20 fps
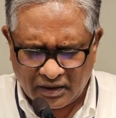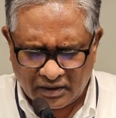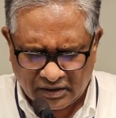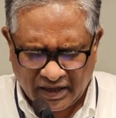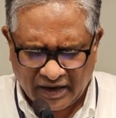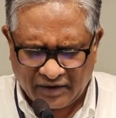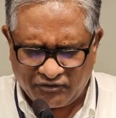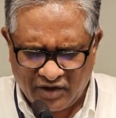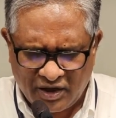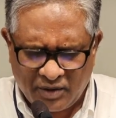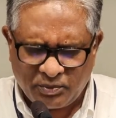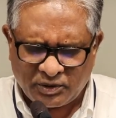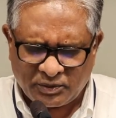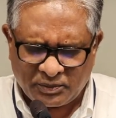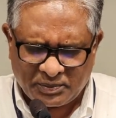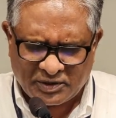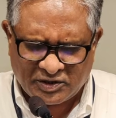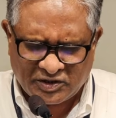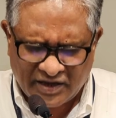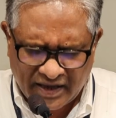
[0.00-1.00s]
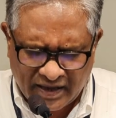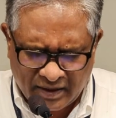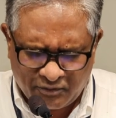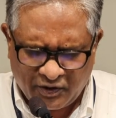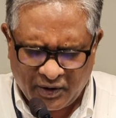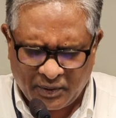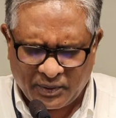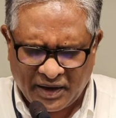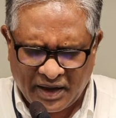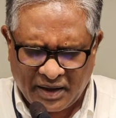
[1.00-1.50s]
that we
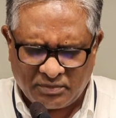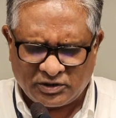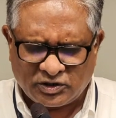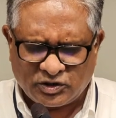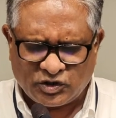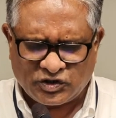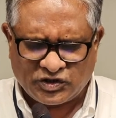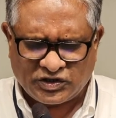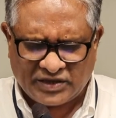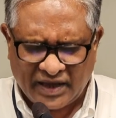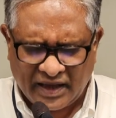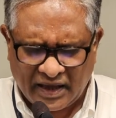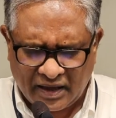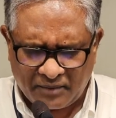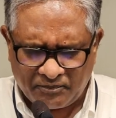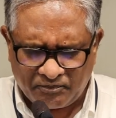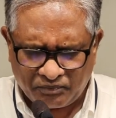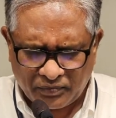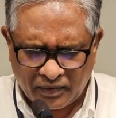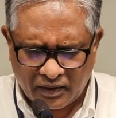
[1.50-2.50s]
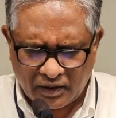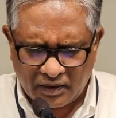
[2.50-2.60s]
were able to see